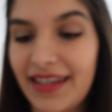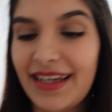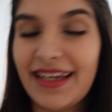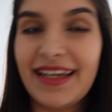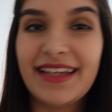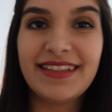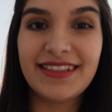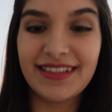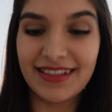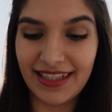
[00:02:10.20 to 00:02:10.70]

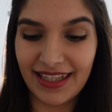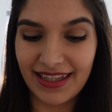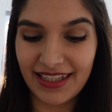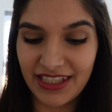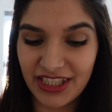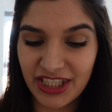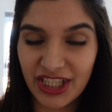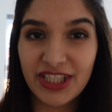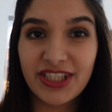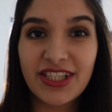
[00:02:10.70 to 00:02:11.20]
It's
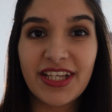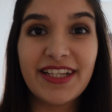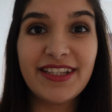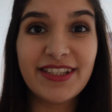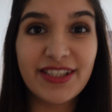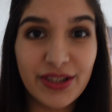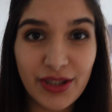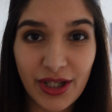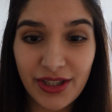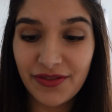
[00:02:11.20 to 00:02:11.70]
delicious.
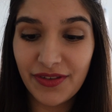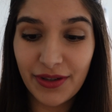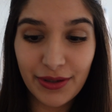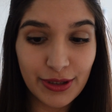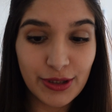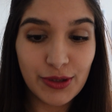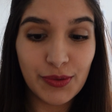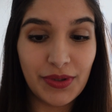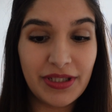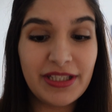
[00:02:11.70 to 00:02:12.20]
It's not
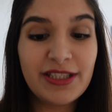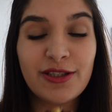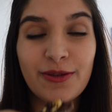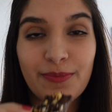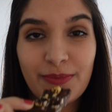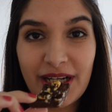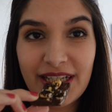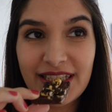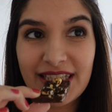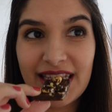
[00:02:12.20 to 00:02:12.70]
very sweet,
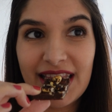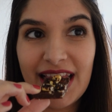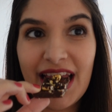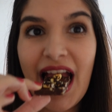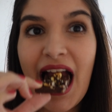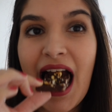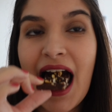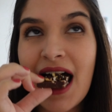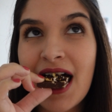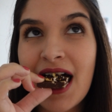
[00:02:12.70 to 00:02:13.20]
surprisingly.